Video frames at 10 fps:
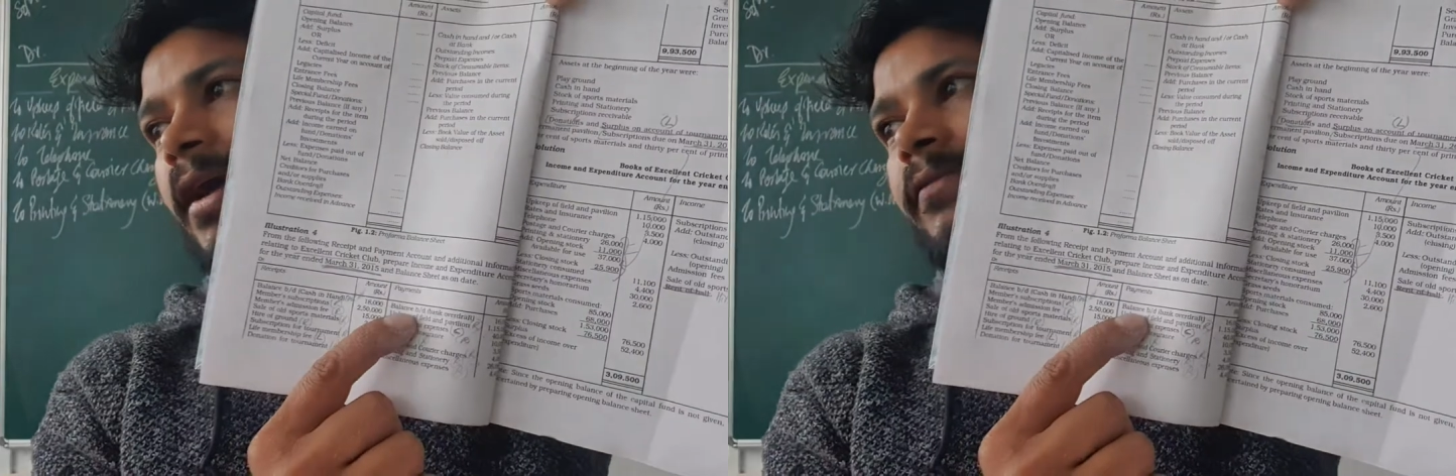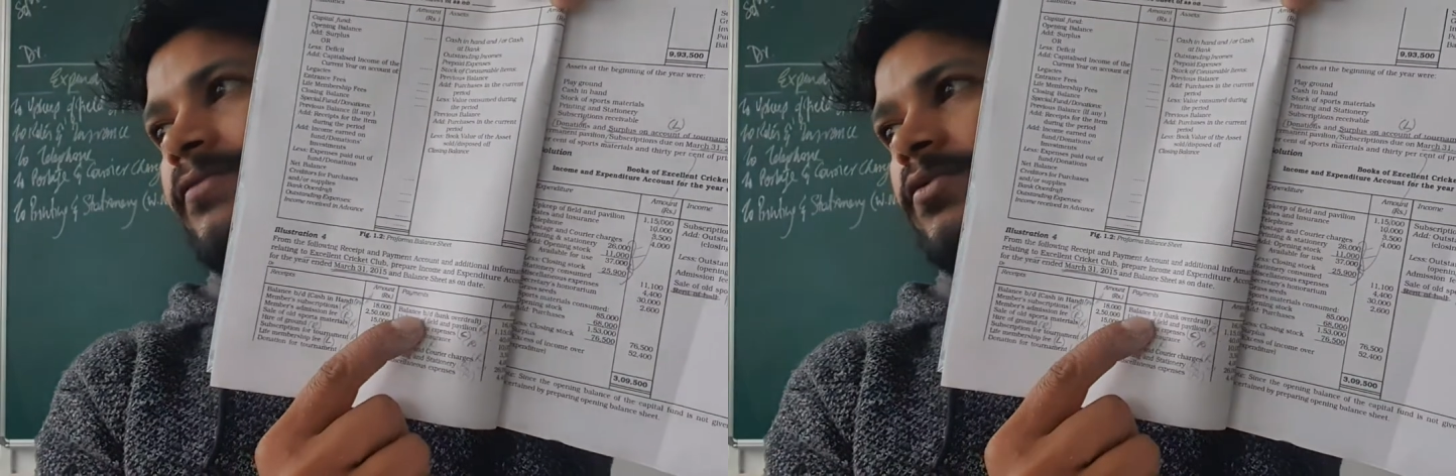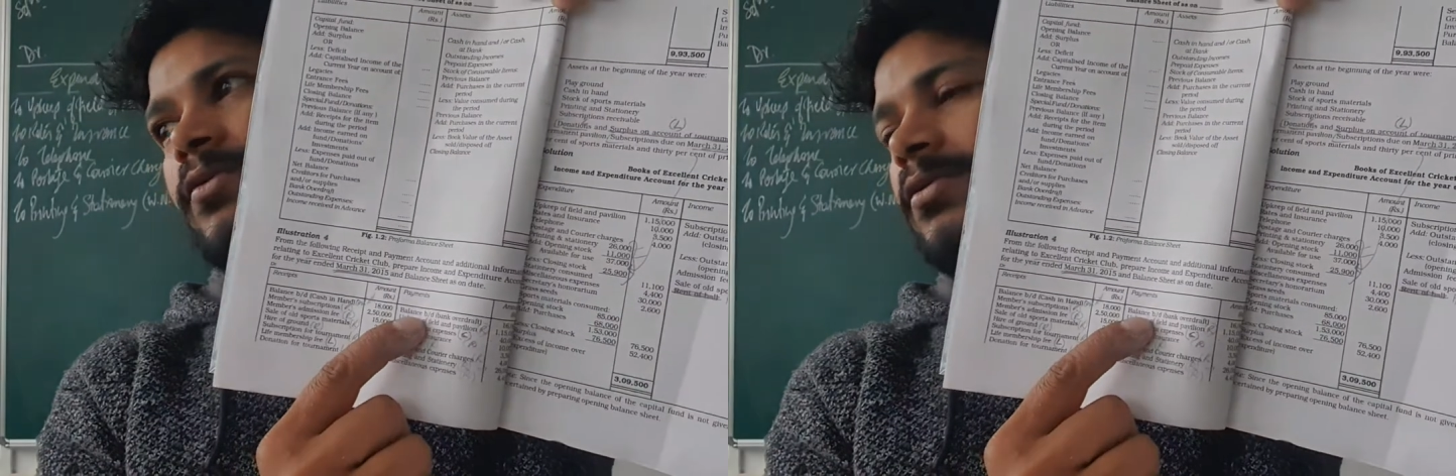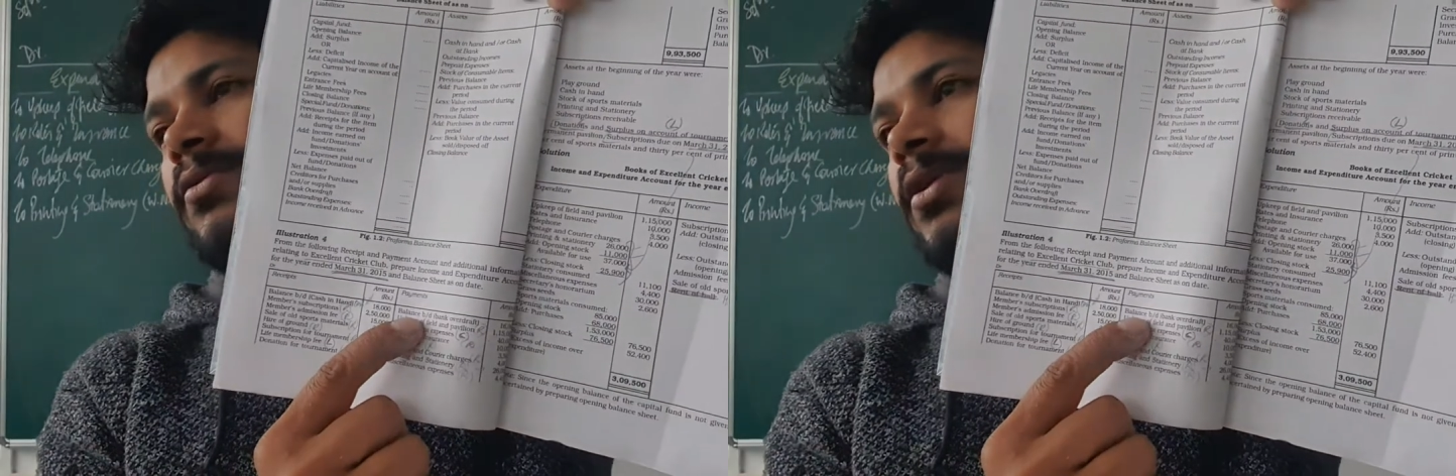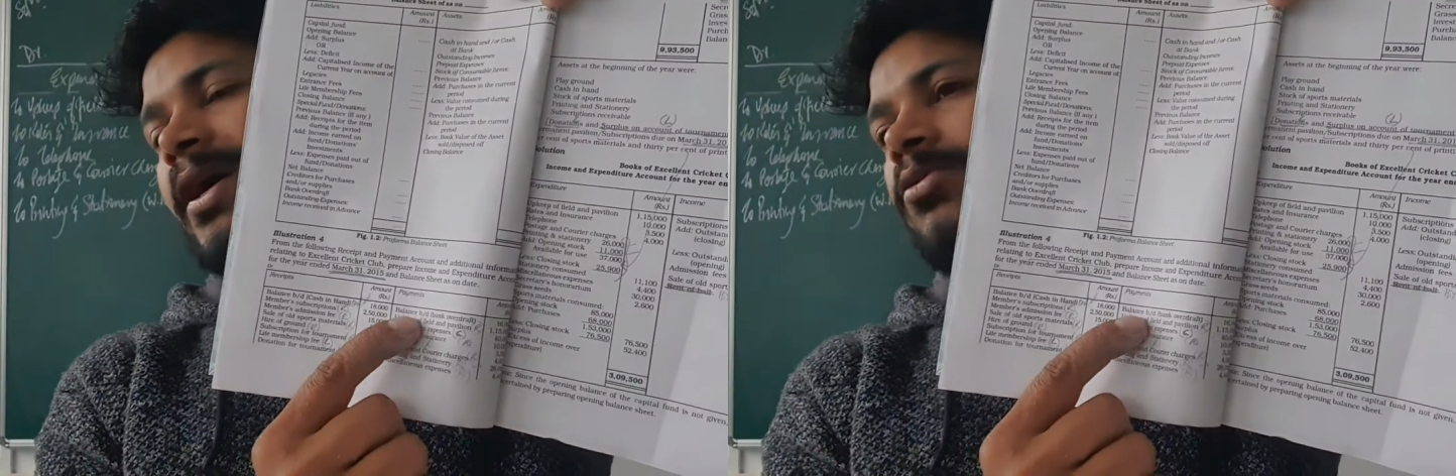
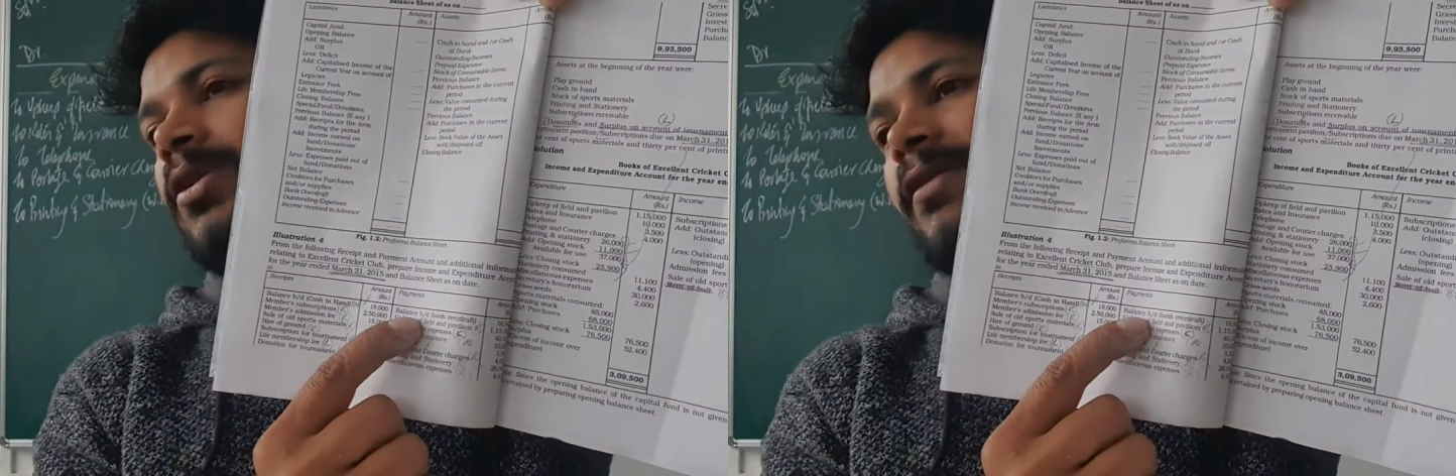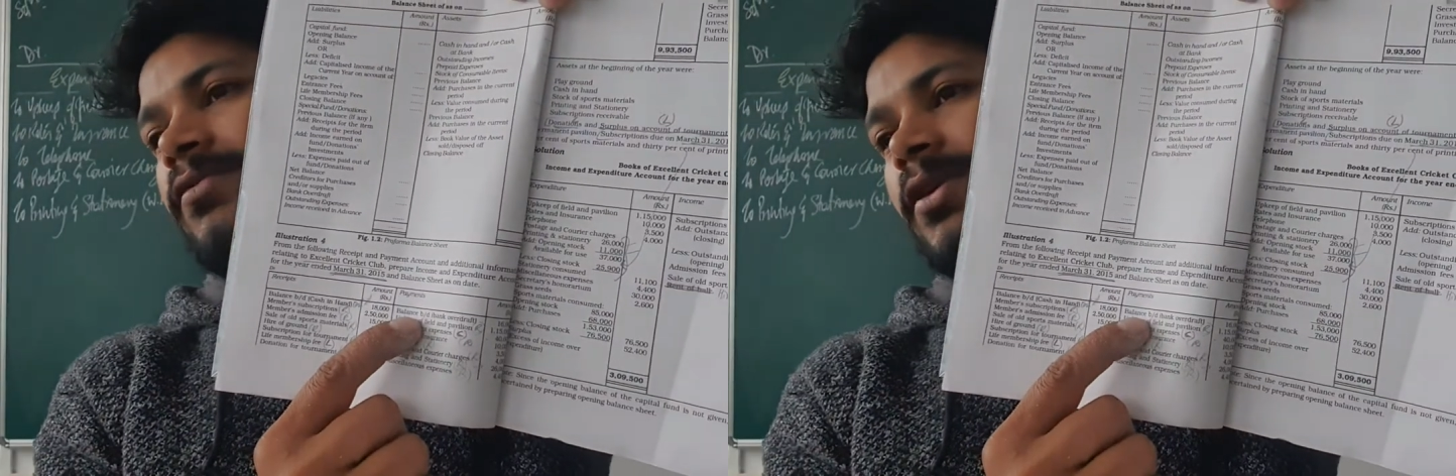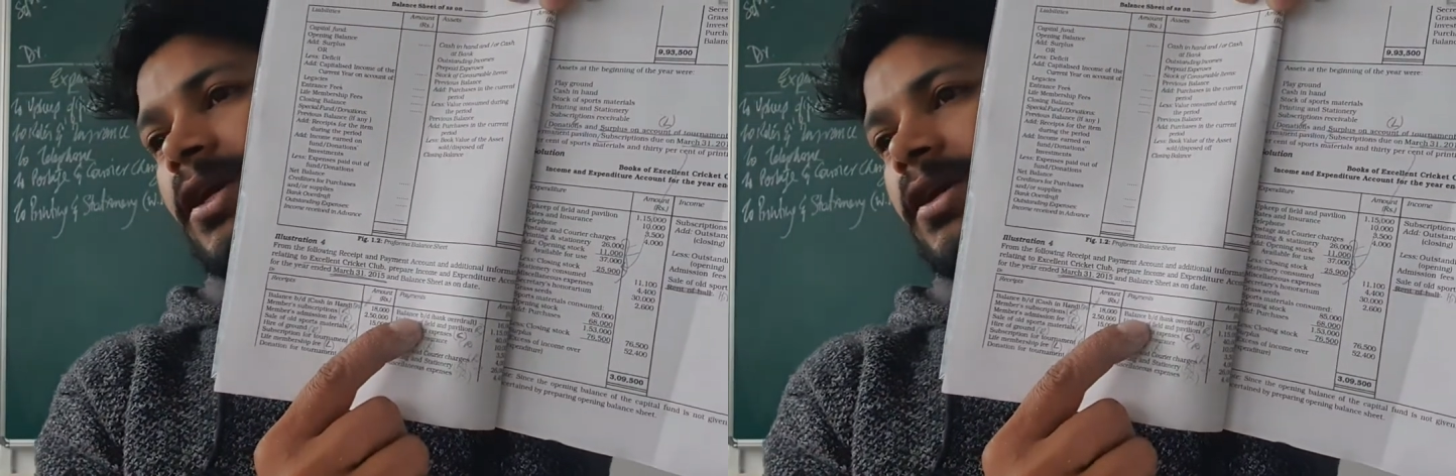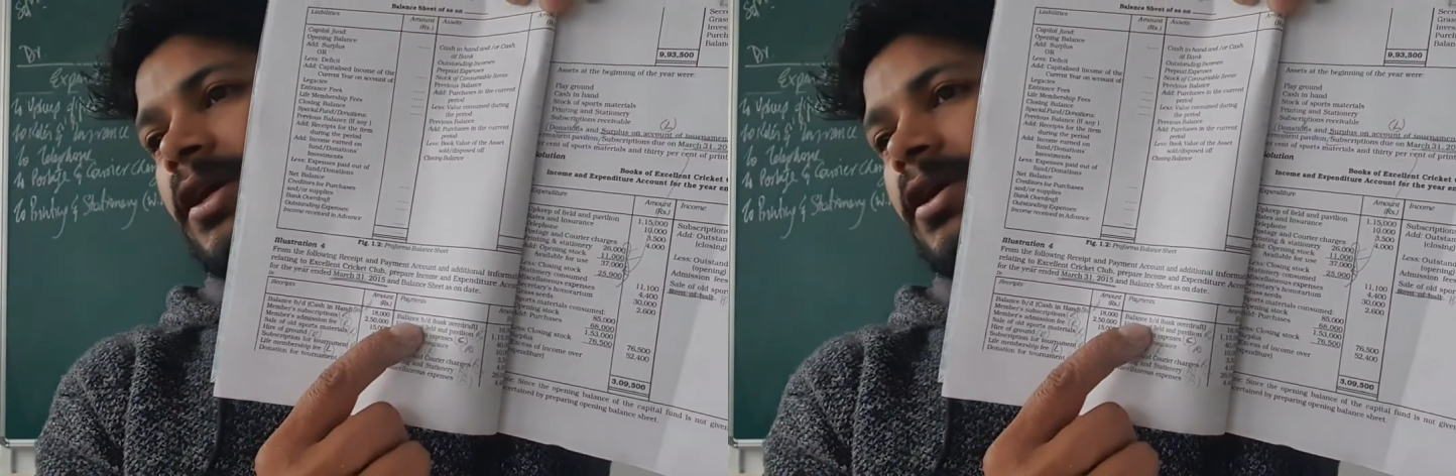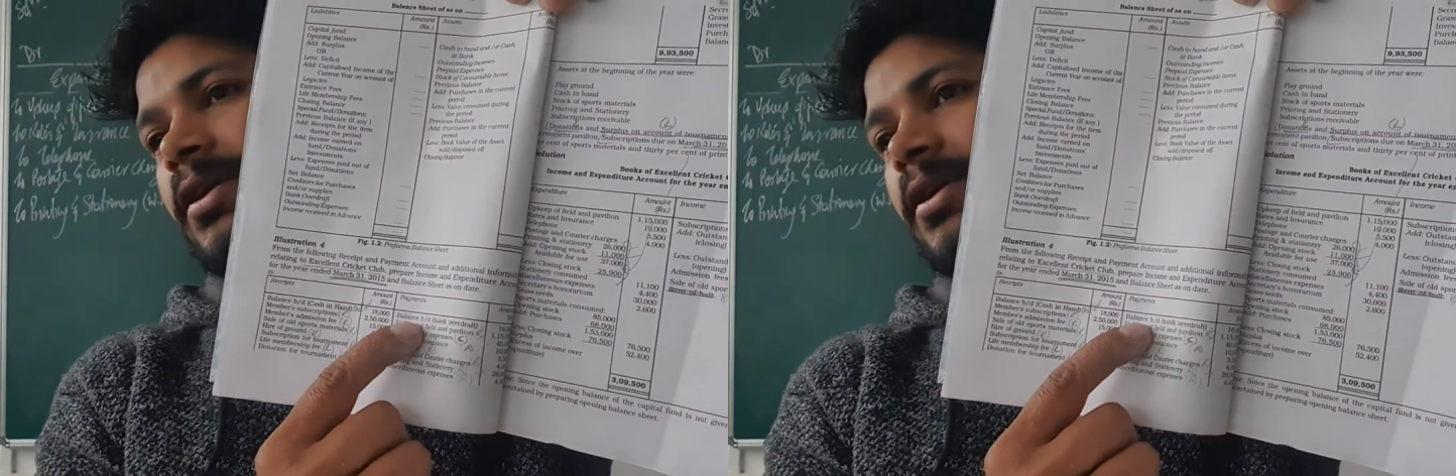I don't have to take
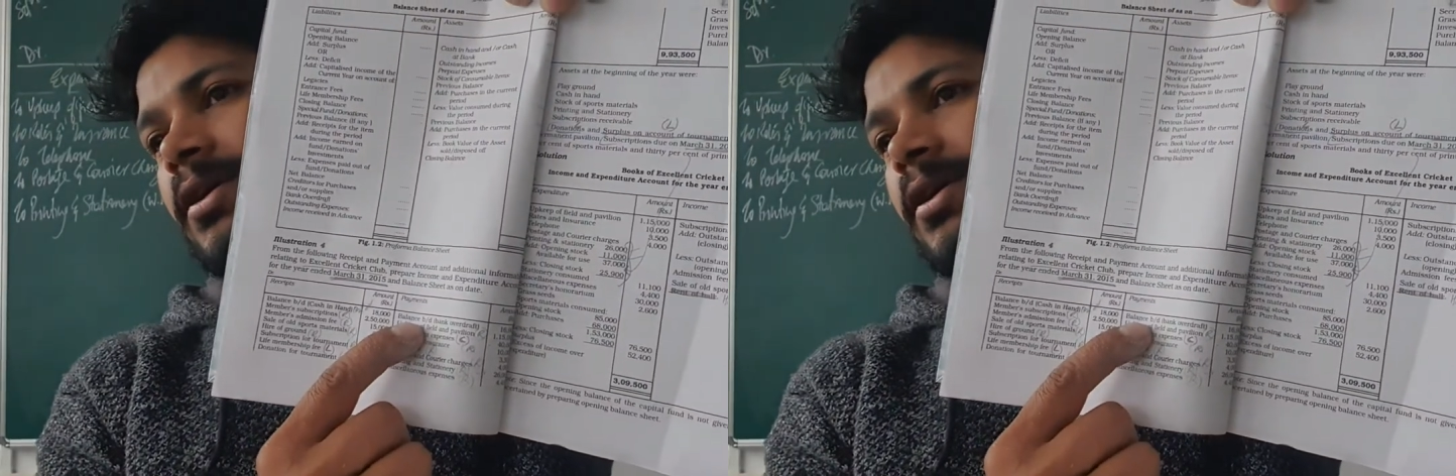it.